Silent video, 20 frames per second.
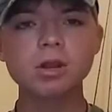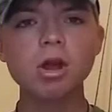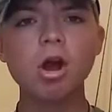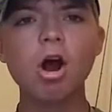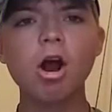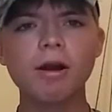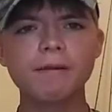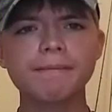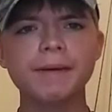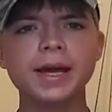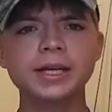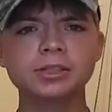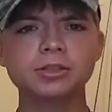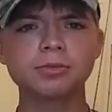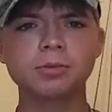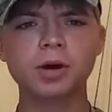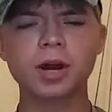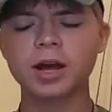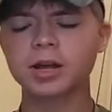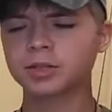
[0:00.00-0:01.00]
Alright, back to
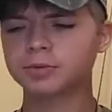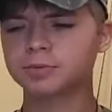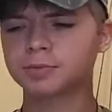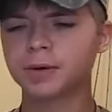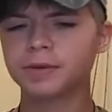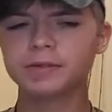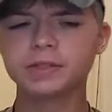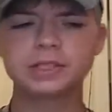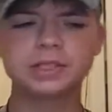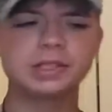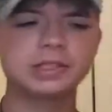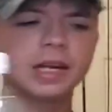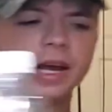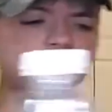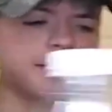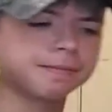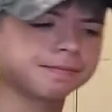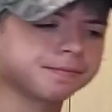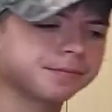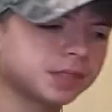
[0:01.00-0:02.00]
what I was previously
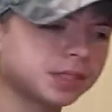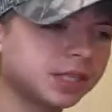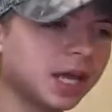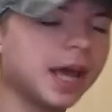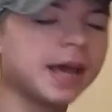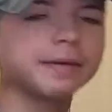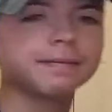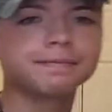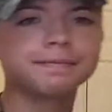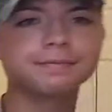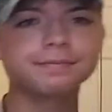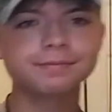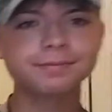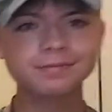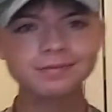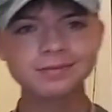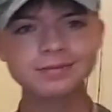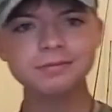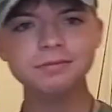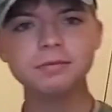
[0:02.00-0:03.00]
saying.
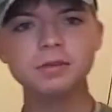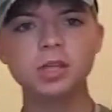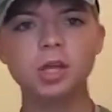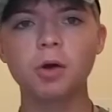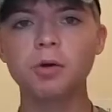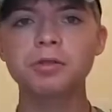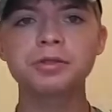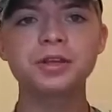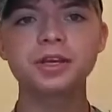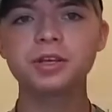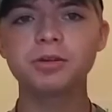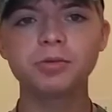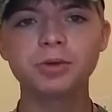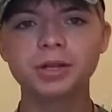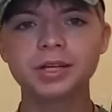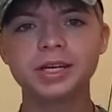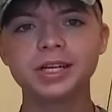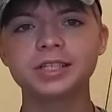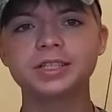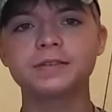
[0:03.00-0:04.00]
The only thing you
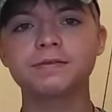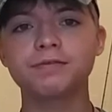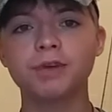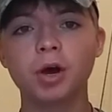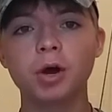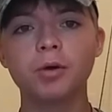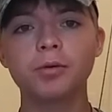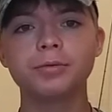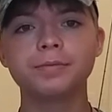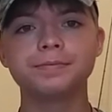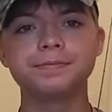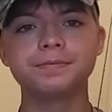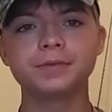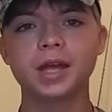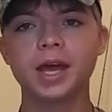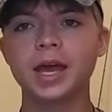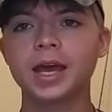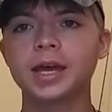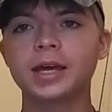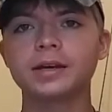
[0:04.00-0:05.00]
really need is a phone
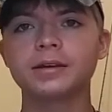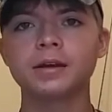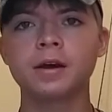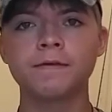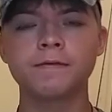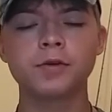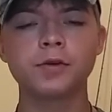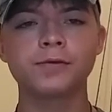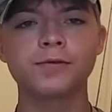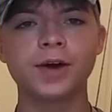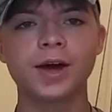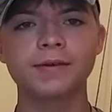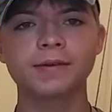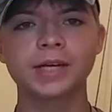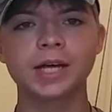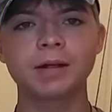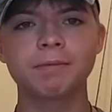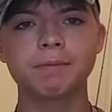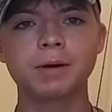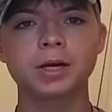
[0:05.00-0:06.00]
and a few
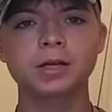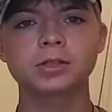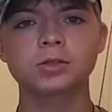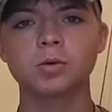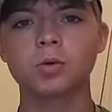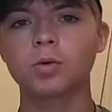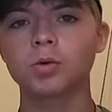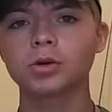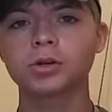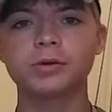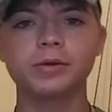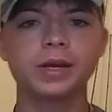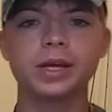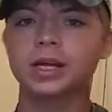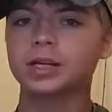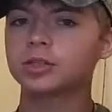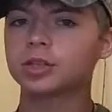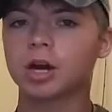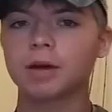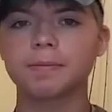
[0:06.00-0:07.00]
5-gallon buckets, or you can
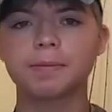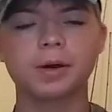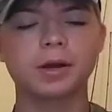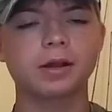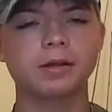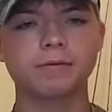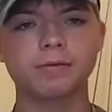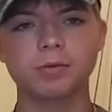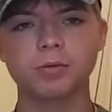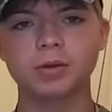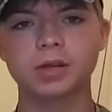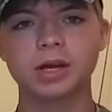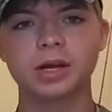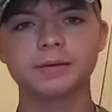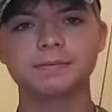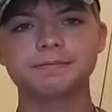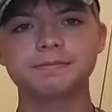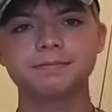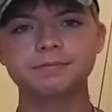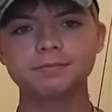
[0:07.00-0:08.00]
get a tripod if you would
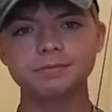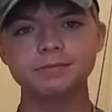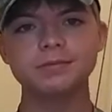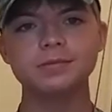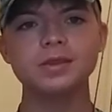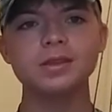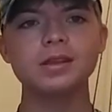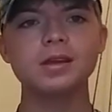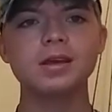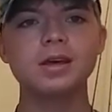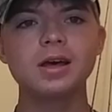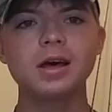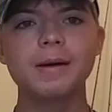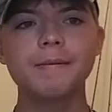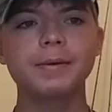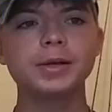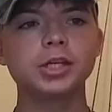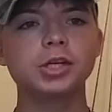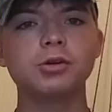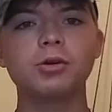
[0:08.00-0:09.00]
like.
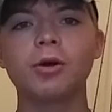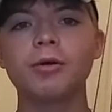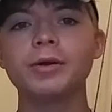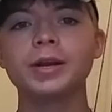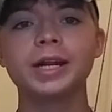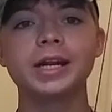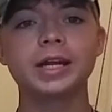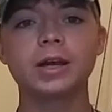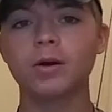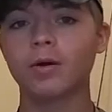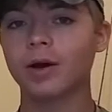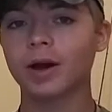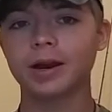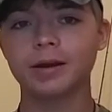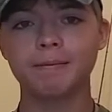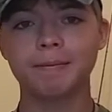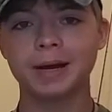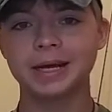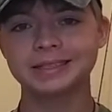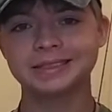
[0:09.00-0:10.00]
But you don't need to go out
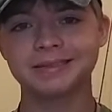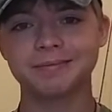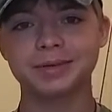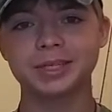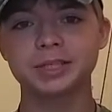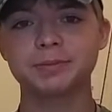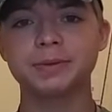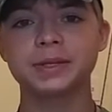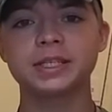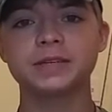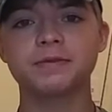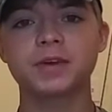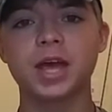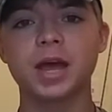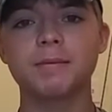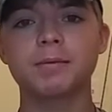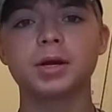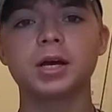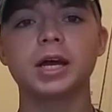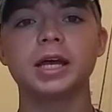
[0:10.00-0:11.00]
and buy some expensive
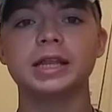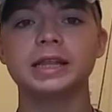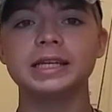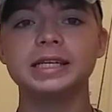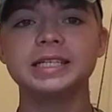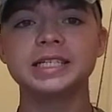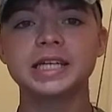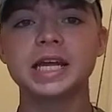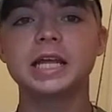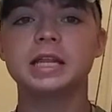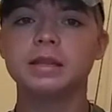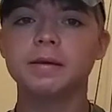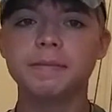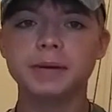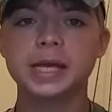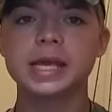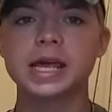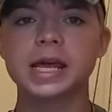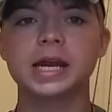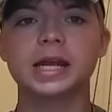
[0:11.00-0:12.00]
camera, at least in the
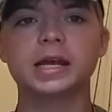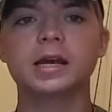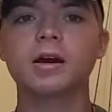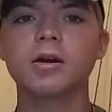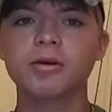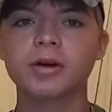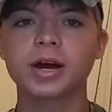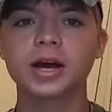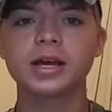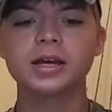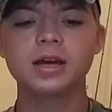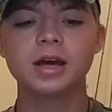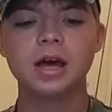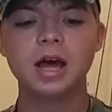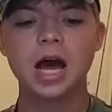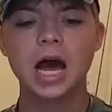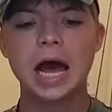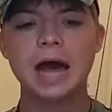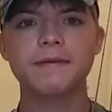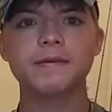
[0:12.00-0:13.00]
beginning, okay?
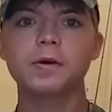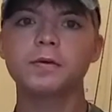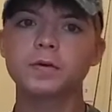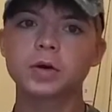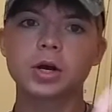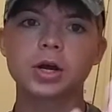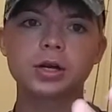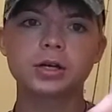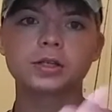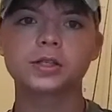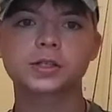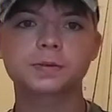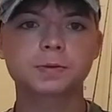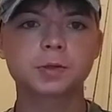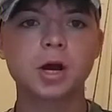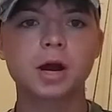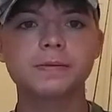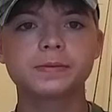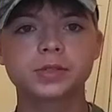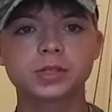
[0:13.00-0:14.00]
I have over 100
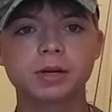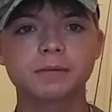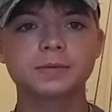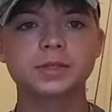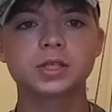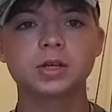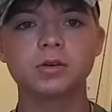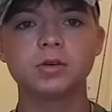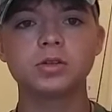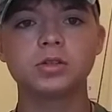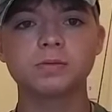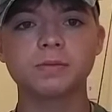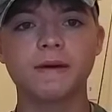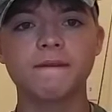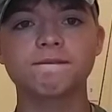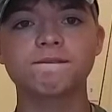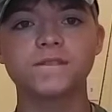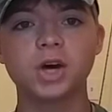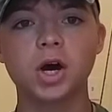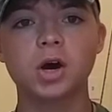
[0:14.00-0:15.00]
subscribers and I'm still using
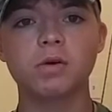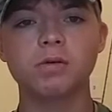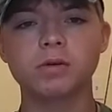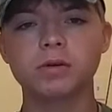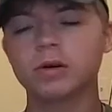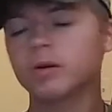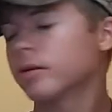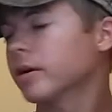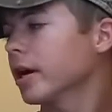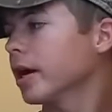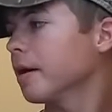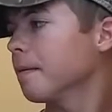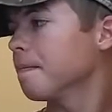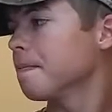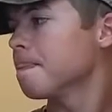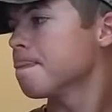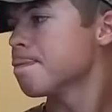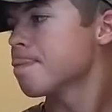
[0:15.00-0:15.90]
my phone, okay?